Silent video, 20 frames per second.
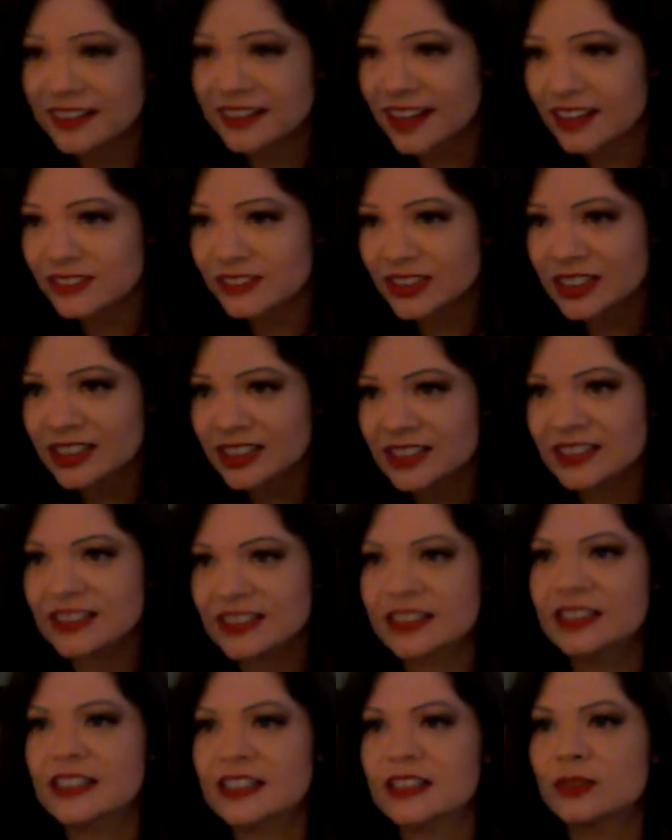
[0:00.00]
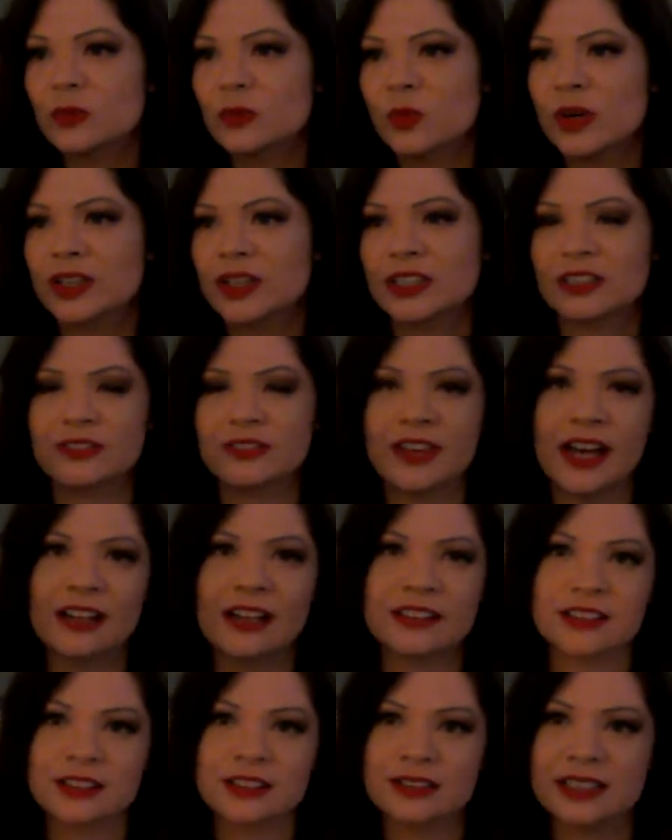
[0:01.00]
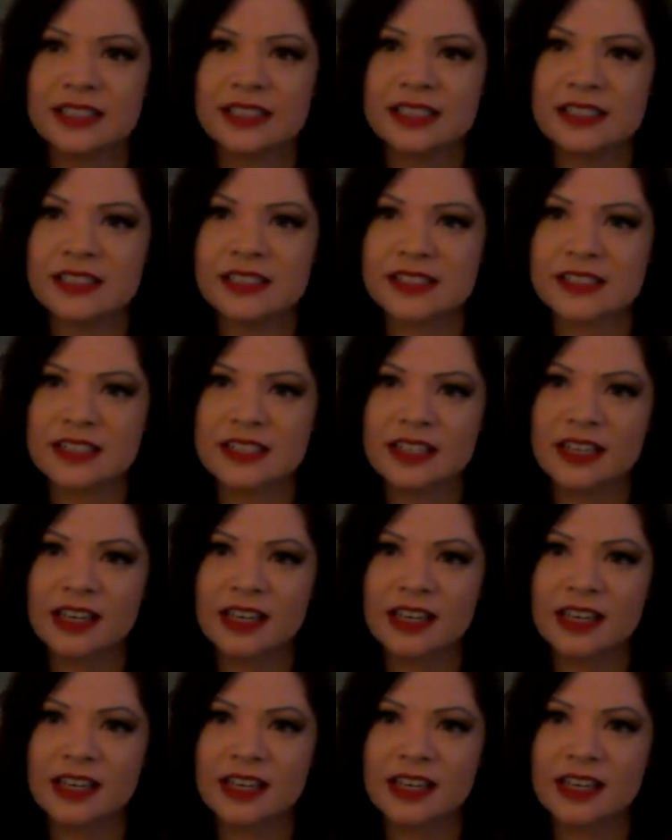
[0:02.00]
ever what your value is.